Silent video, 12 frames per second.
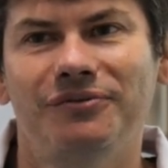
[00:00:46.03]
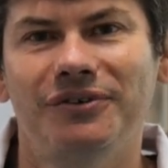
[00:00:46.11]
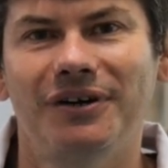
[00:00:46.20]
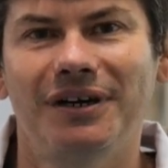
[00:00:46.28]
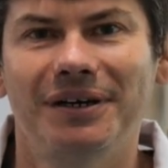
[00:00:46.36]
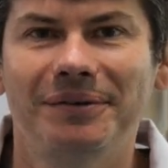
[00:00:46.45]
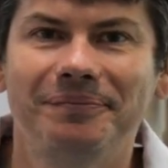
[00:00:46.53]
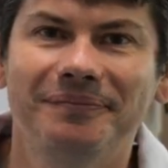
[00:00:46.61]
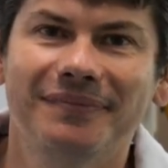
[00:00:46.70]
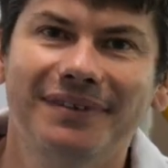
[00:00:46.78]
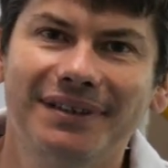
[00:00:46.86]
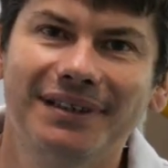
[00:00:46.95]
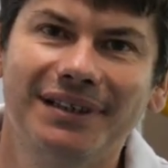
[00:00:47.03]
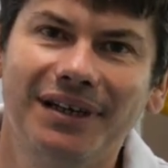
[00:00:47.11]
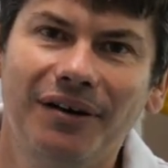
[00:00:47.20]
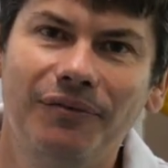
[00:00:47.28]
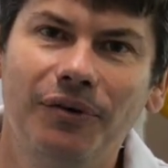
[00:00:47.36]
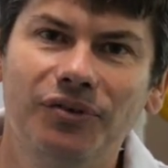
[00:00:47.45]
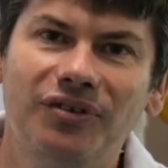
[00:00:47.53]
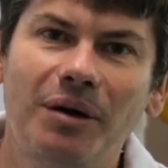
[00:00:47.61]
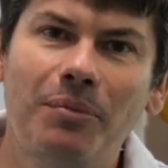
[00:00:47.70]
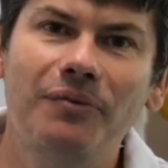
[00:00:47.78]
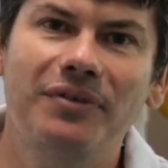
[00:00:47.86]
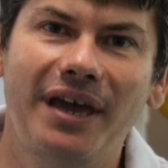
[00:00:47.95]
for
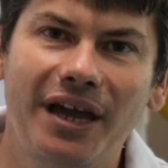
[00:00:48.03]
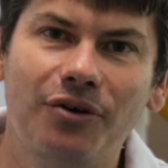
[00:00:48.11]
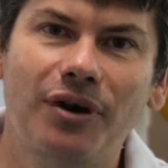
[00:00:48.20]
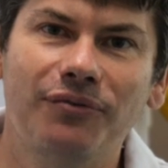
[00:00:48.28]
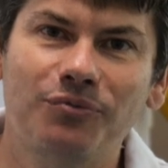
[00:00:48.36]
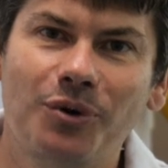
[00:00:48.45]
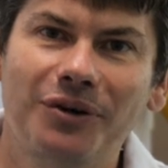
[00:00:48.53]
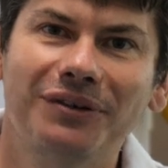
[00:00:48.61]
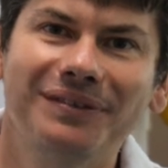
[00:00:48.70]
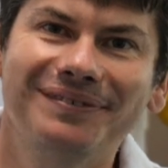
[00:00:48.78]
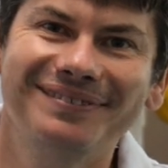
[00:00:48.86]
some of the aircraft world.